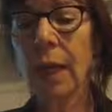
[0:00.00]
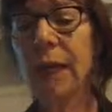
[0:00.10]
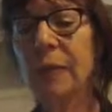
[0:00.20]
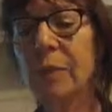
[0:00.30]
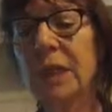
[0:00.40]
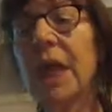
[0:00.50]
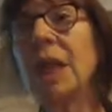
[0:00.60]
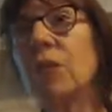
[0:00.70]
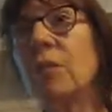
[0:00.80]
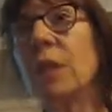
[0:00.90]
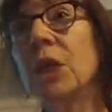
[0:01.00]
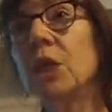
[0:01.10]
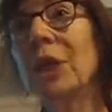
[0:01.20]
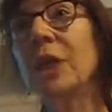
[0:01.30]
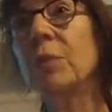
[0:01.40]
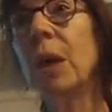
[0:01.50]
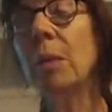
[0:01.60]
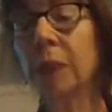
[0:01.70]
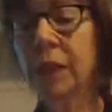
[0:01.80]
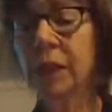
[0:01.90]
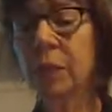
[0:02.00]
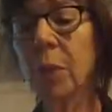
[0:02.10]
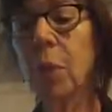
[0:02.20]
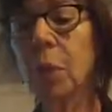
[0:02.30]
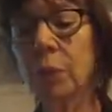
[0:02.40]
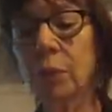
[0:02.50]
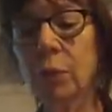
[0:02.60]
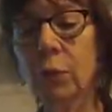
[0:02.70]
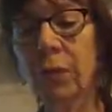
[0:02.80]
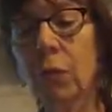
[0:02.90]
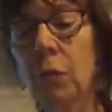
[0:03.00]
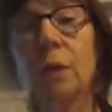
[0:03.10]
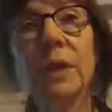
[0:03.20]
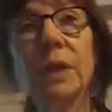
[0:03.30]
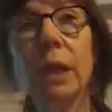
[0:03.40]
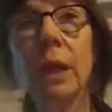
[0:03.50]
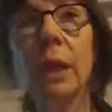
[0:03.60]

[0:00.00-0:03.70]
an expectation of much greater public exposure of the results.